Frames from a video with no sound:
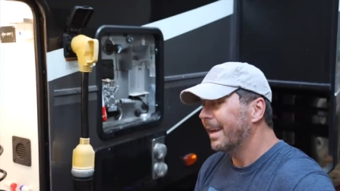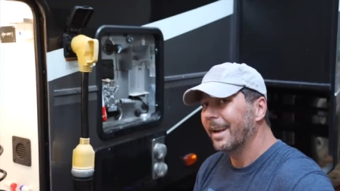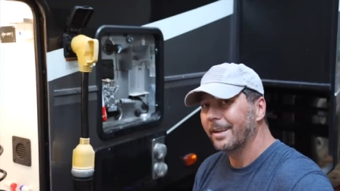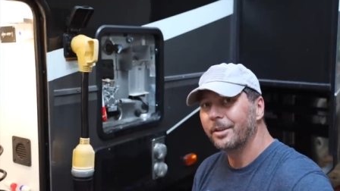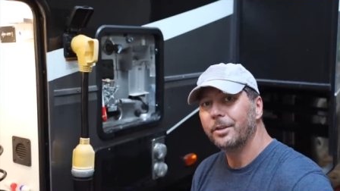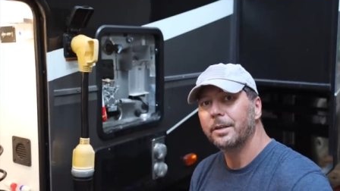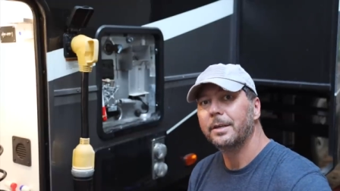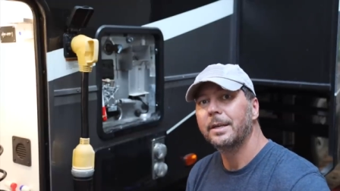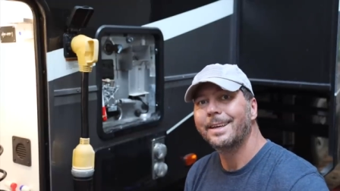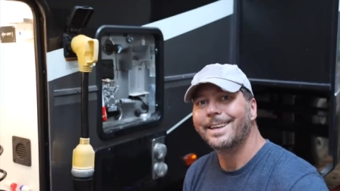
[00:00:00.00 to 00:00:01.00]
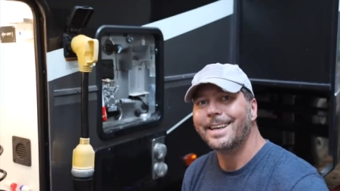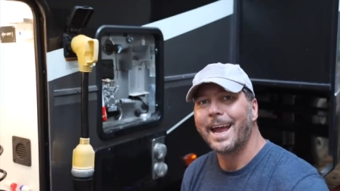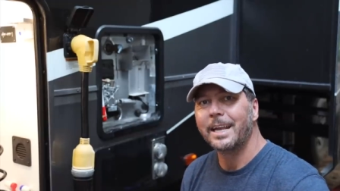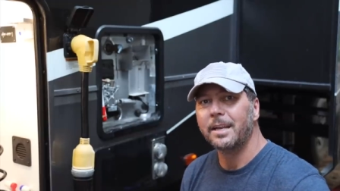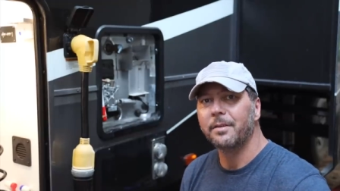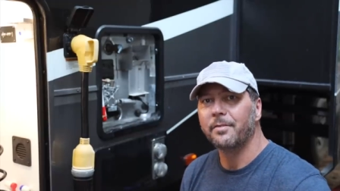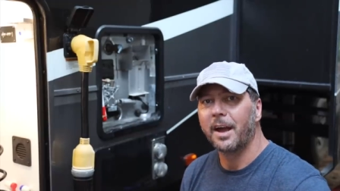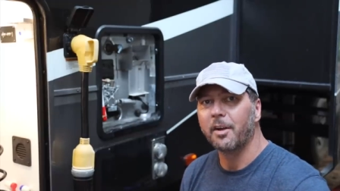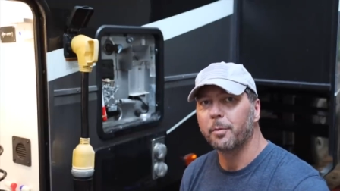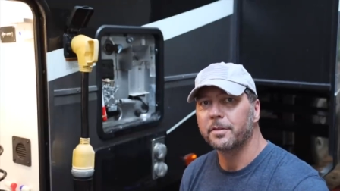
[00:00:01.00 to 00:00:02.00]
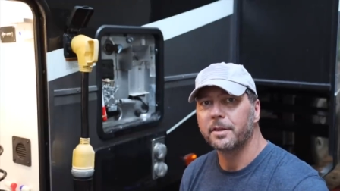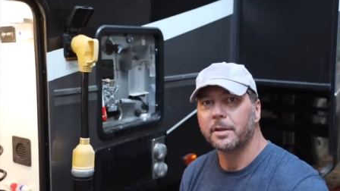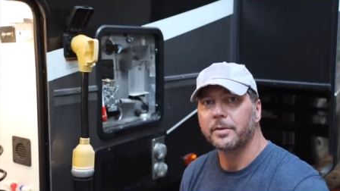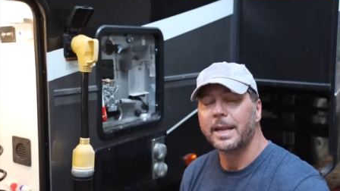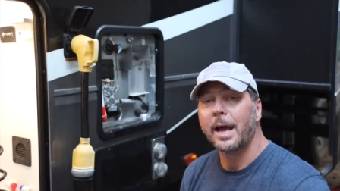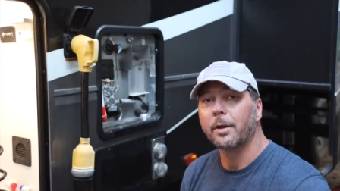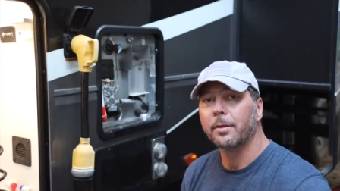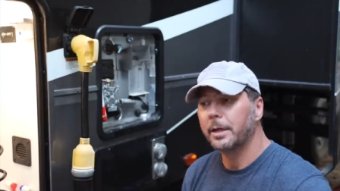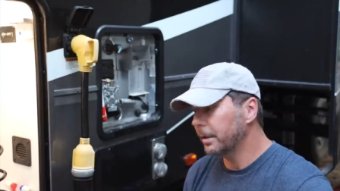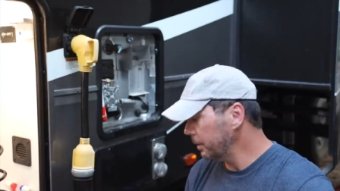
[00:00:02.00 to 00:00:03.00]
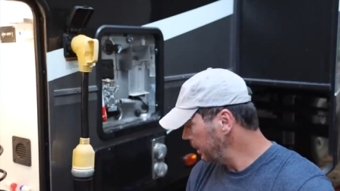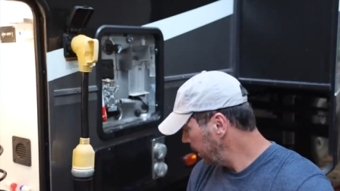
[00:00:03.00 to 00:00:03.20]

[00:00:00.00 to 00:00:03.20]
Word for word: got a good 95% of it out of there.